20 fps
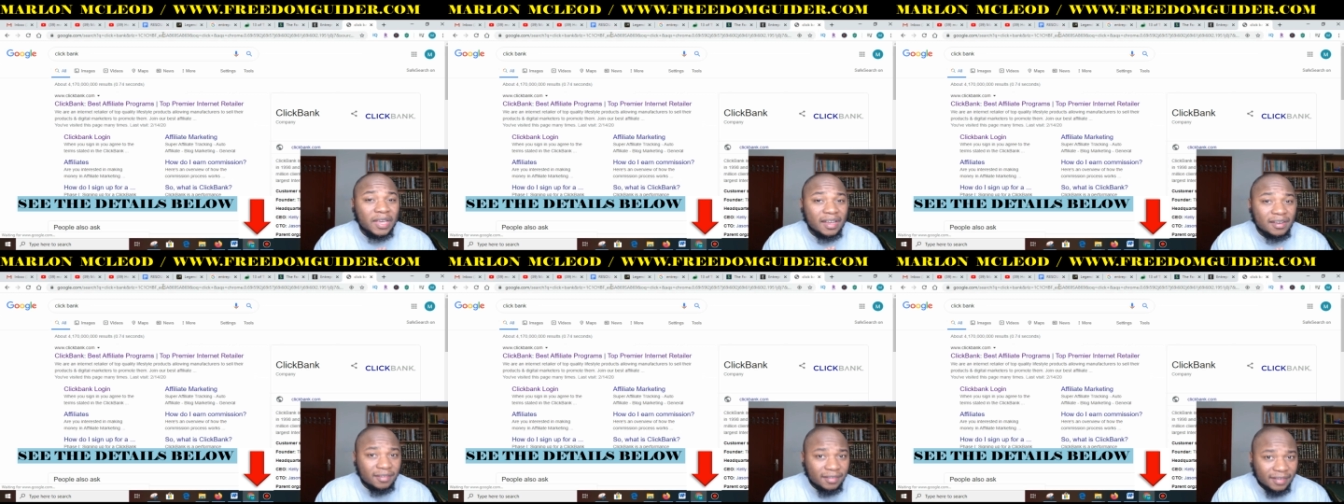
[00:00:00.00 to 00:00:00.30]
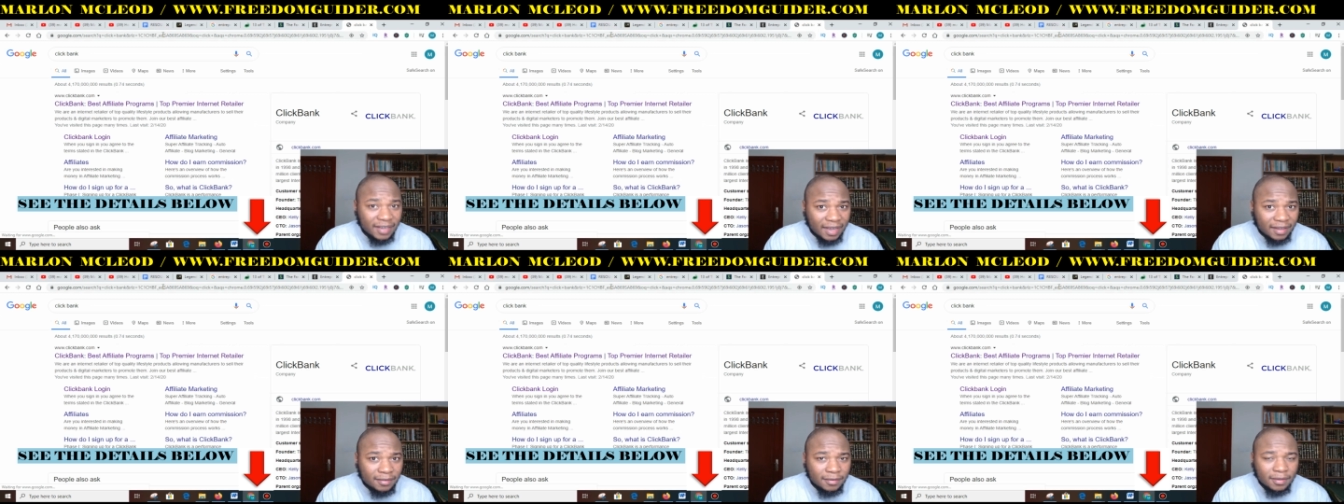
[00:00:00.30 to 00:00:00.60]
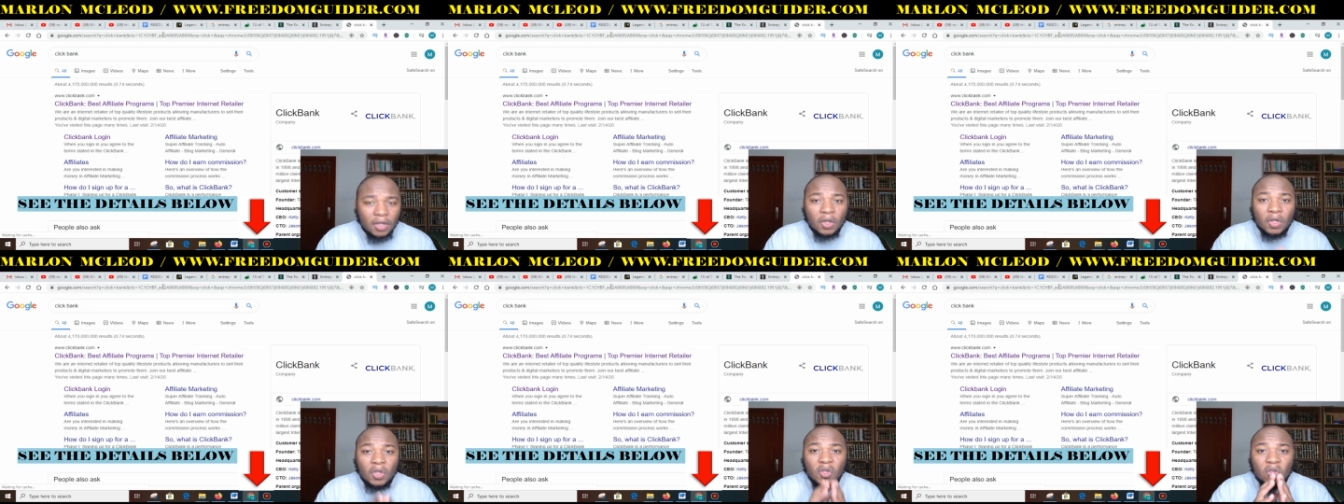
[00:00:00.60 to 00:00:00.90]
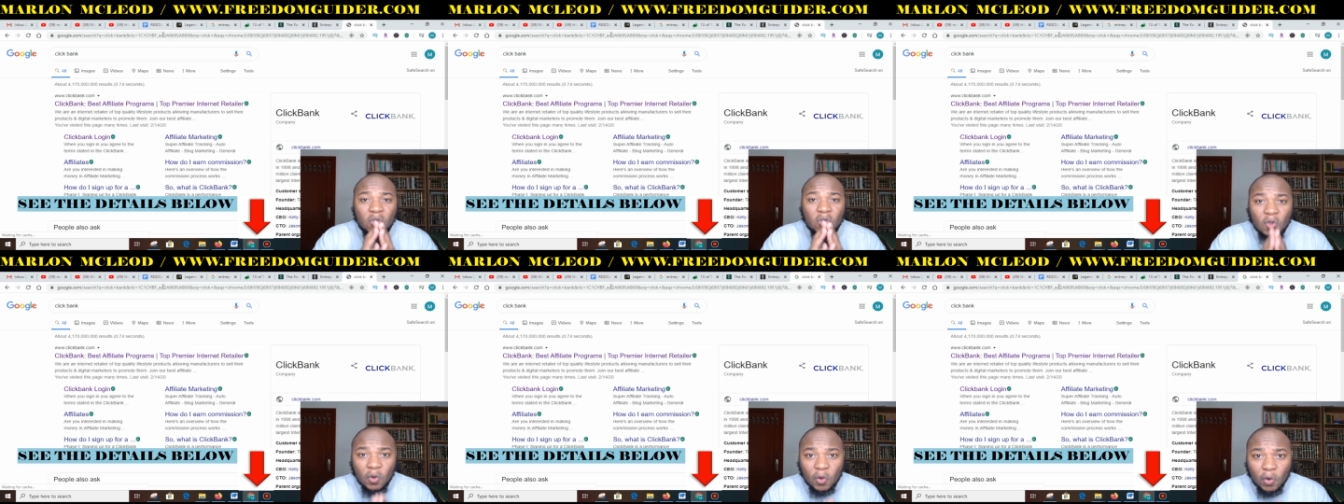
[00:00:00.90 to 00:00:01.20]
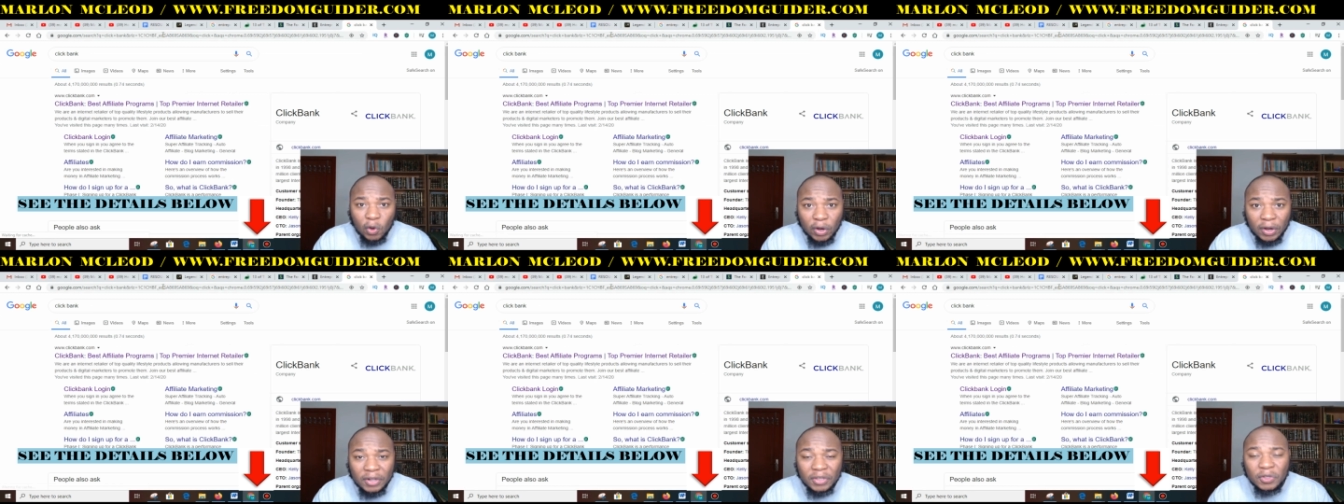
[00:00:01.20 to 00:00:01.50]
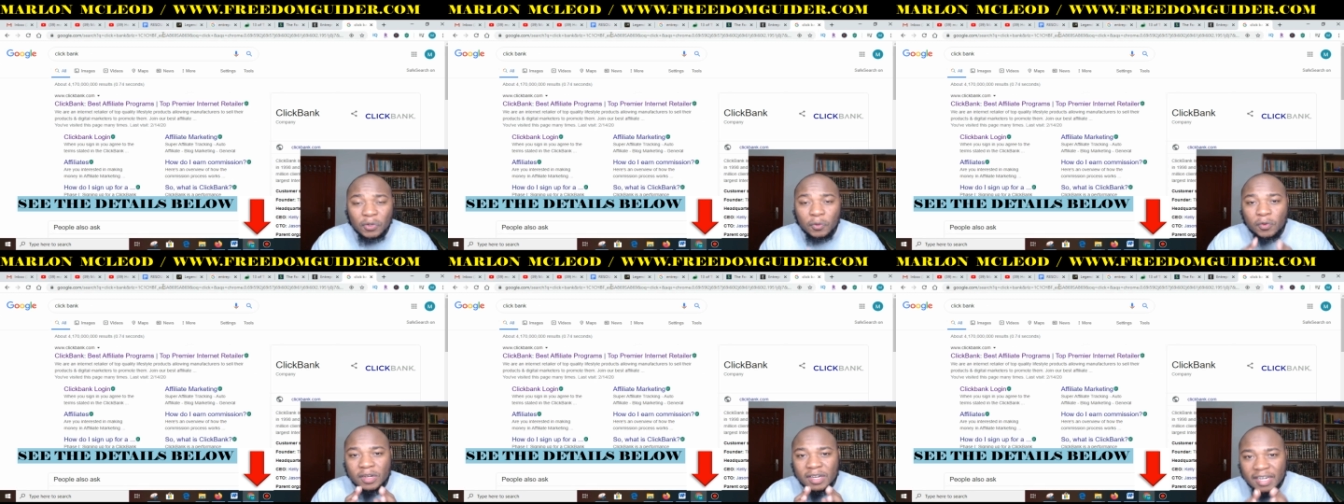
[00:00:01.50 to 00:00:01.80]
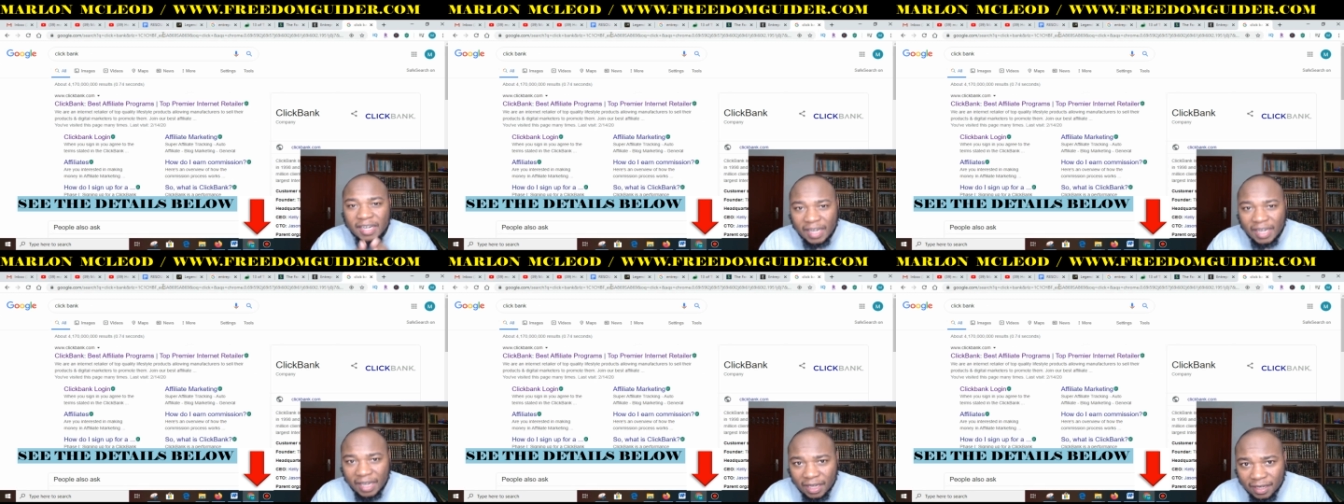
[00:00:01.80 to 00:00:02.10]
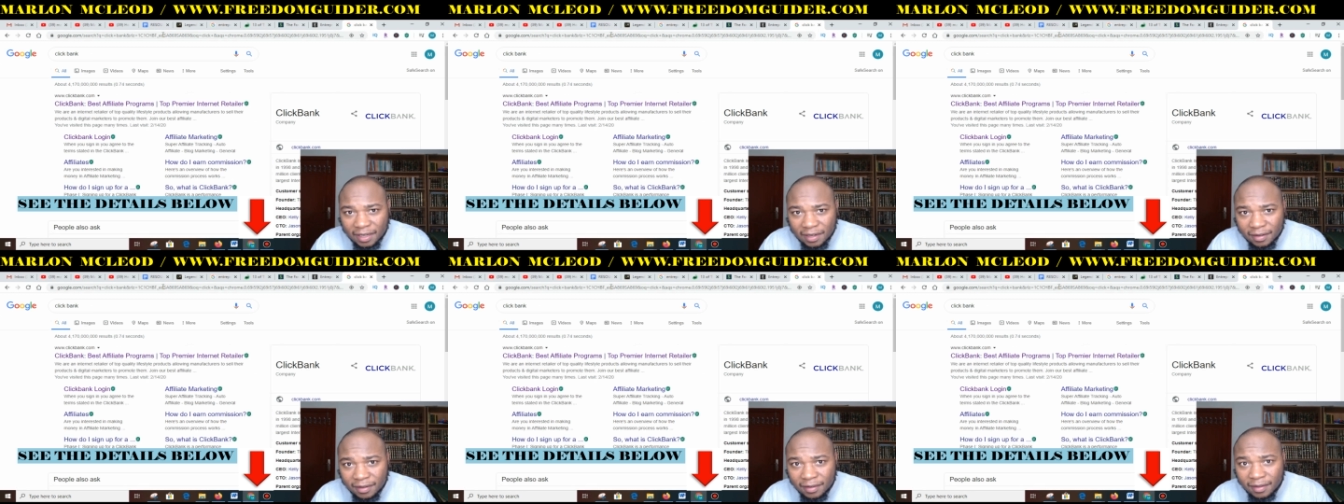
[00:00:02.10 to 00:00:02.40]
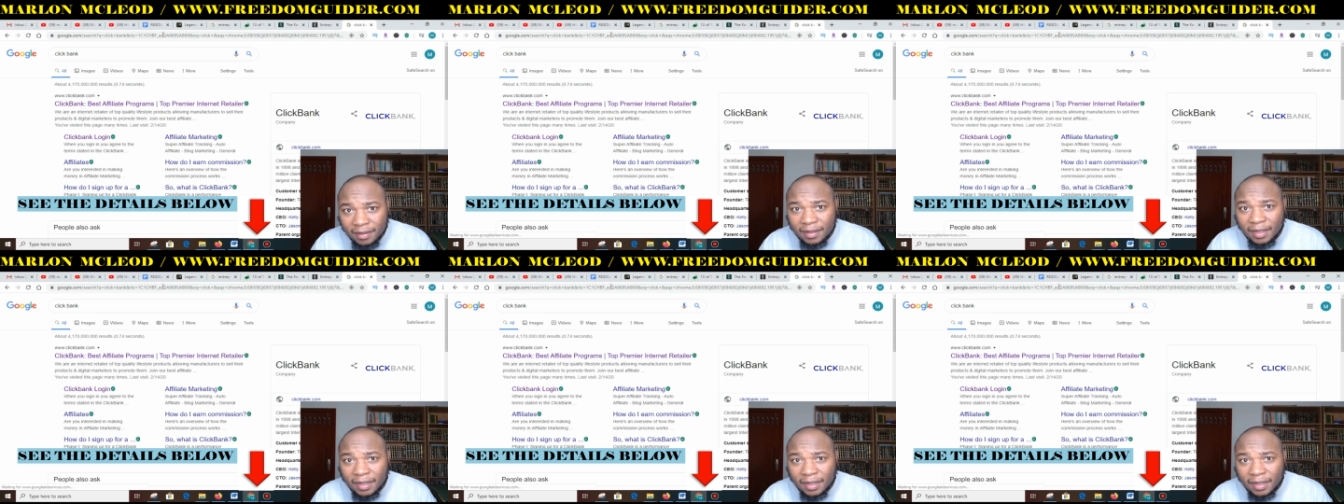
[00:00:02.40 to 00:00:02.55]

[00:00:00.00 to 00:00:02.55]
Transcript: can get your unique